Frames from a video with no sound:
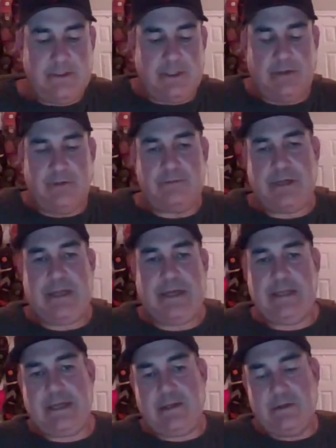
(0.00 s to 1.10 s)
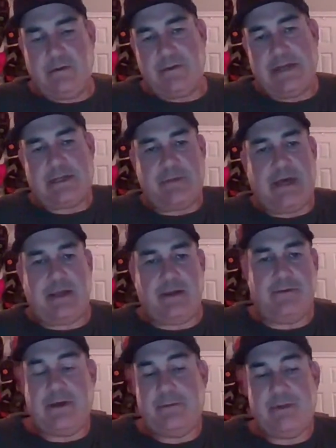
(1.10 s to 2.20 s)
kind of had like a little flashback
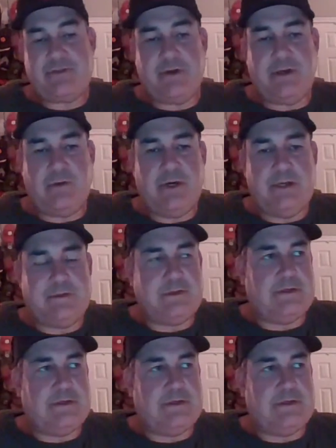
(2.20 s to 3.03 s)
of how much fun it was.